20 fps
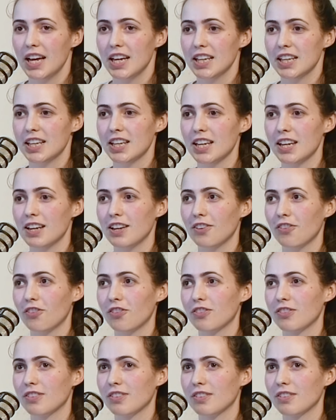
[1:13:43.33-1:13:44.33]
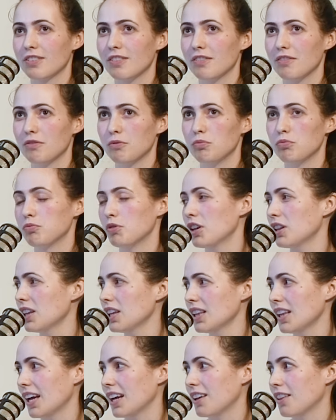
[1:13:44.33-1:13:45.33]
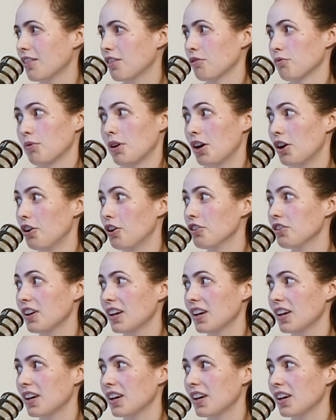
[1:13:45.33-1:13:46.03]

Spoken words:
he's really like thrilled.